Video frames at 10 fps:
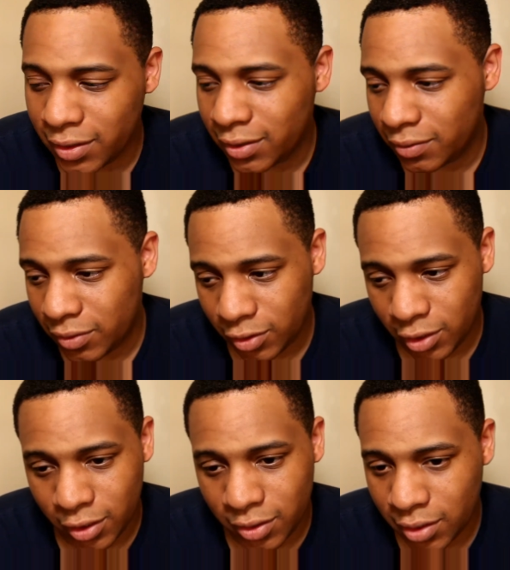she's
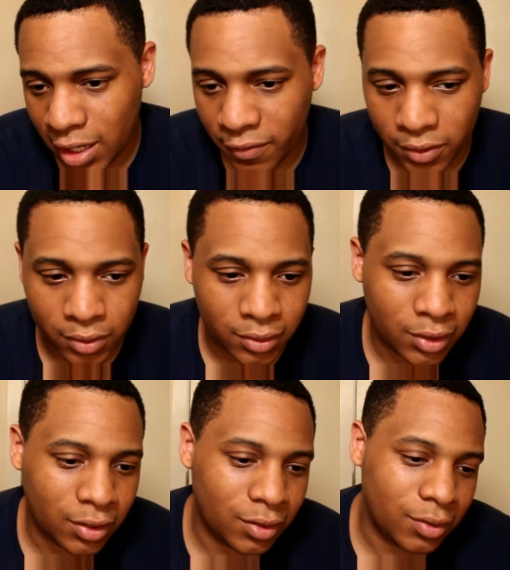seen as the devil,
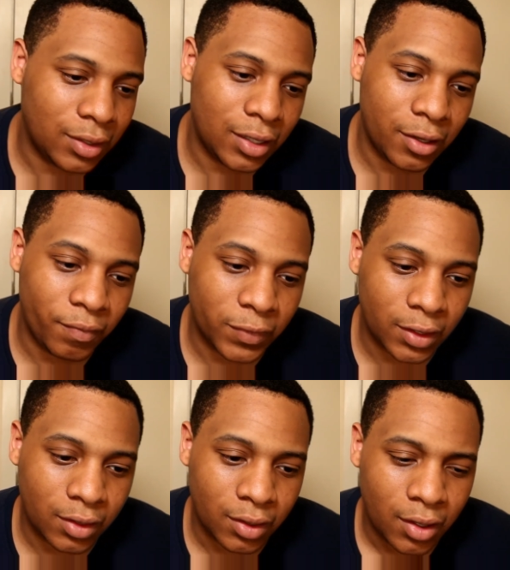you know.
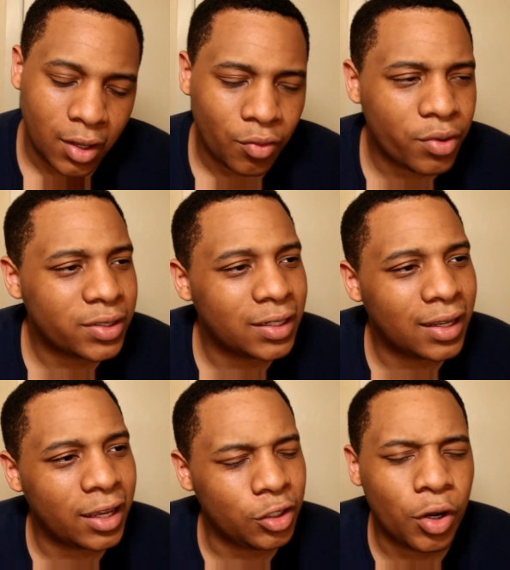What is it?
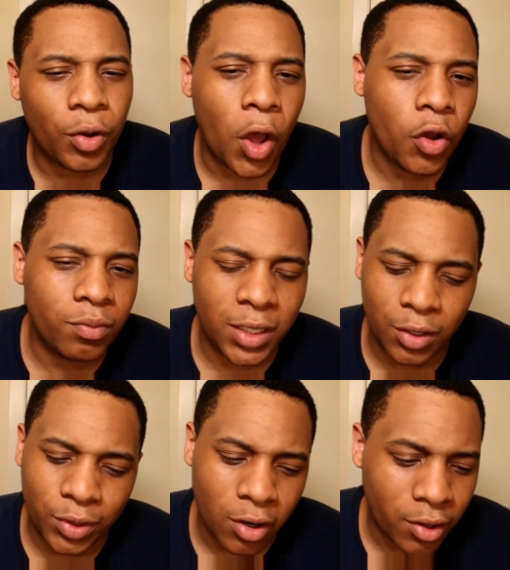You Don't Own Me
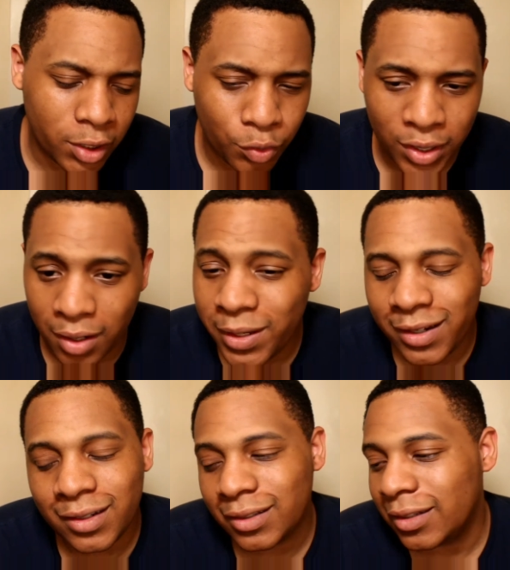with Harley Quinn. I mean,
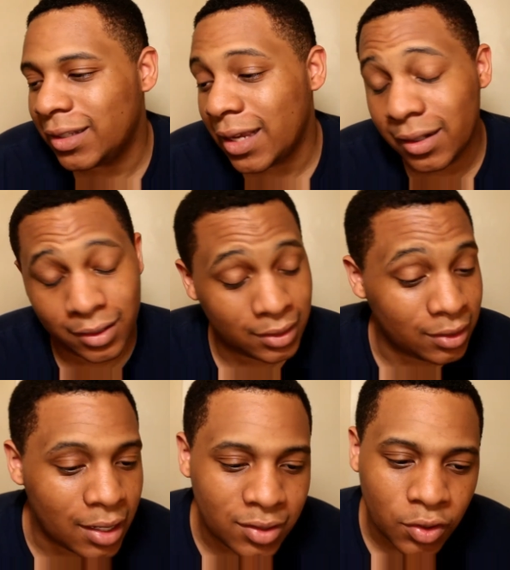it's endless.
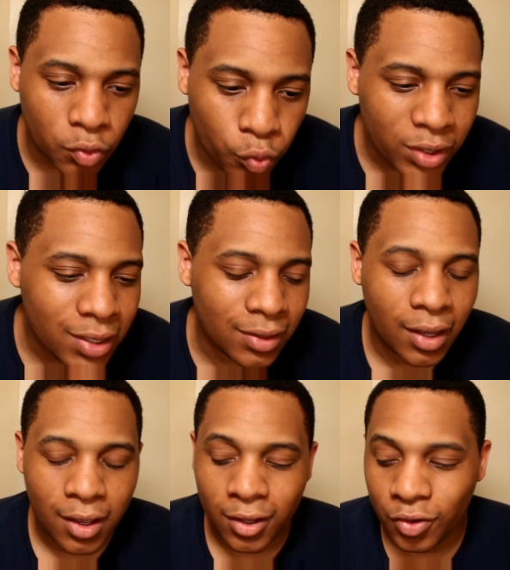And to really
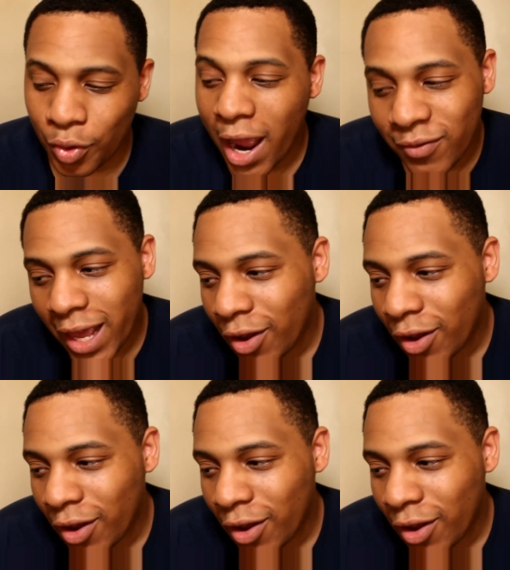drive that